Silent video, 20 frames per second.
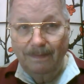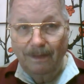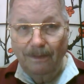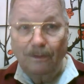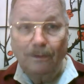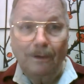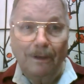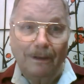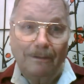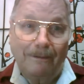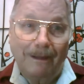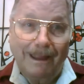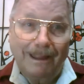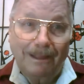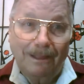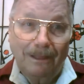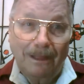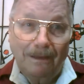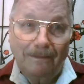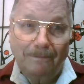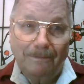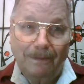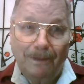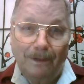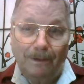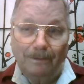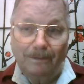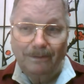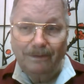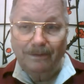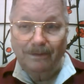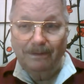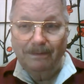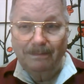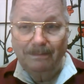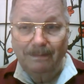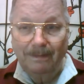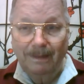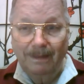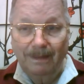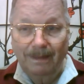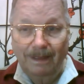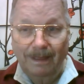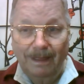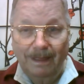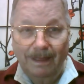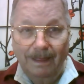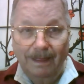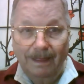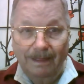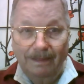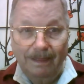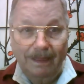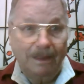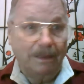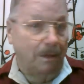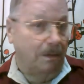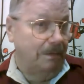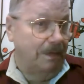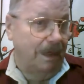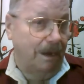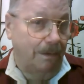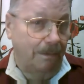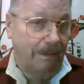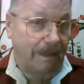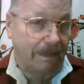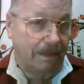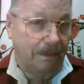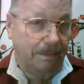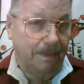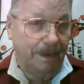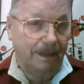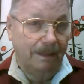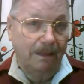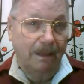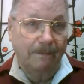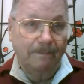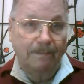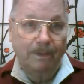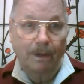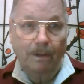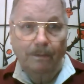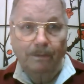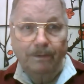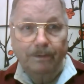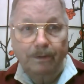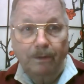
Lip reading: You can write love notes. They don't have to be love notes